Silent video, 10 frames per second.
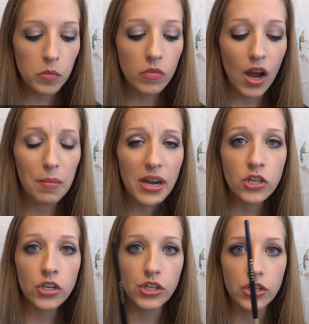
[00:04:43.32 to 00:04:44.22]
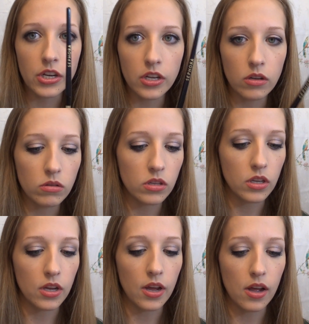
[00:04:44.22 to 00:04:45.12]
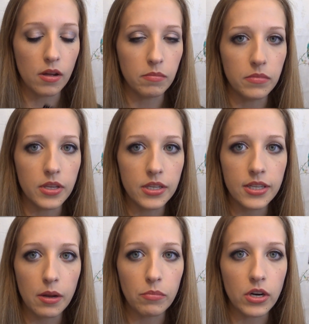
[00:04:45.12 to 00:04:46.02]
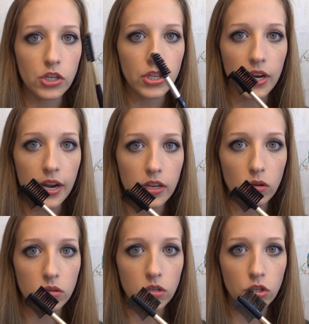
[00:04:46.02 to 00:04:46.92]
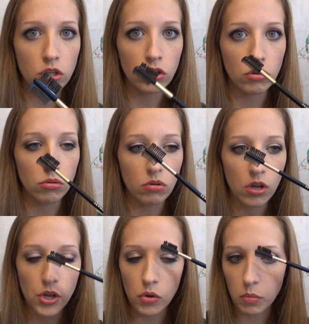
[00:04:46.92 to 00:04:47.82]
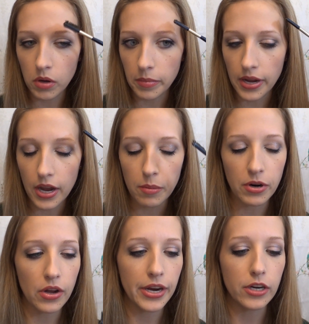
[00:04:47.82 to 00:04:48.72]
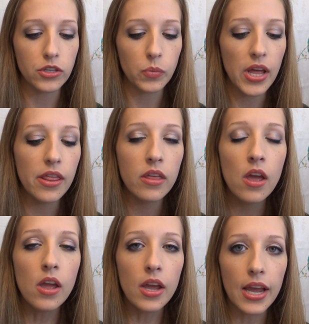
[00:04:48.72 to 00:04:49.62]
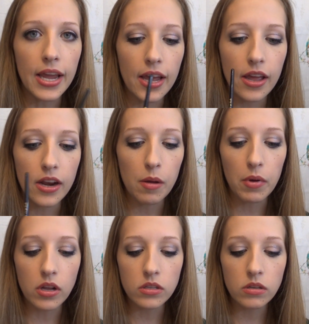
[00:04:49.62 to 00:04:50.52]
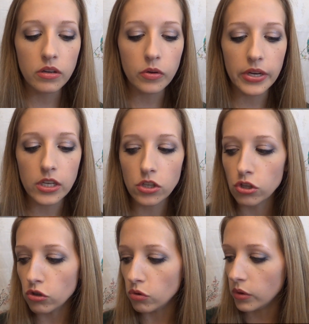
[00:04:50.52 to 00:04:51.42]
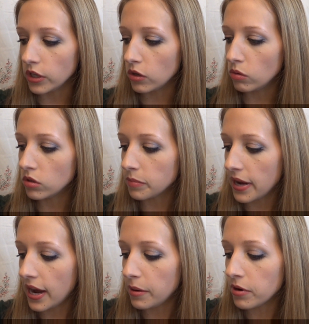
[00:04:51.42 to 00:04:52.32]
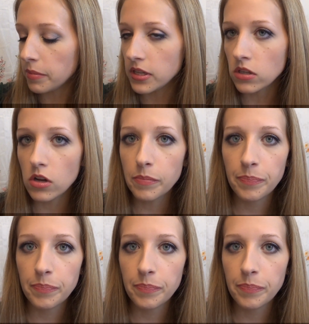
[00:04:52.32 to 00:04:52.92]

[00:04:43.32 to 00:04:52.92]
I'm actually just going to use the same brush that I used to comb my eyebrow hairs with, and I'm also going to use my eyebrow pencil